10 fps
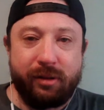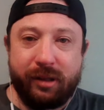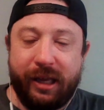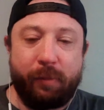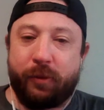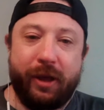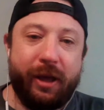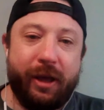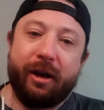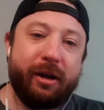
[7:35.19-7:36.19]
Keep
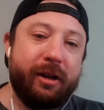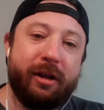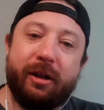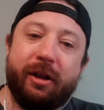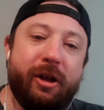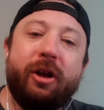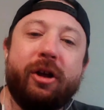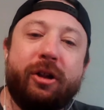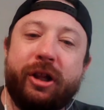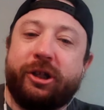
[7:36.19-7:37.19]
the
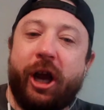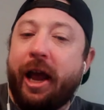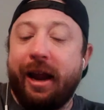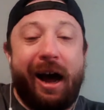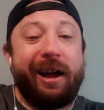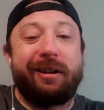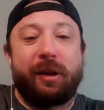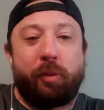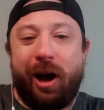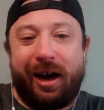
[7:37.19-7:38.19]
cliched eye on the
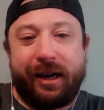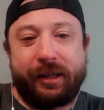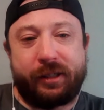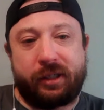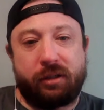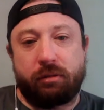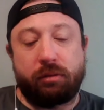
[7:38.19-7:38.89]
prize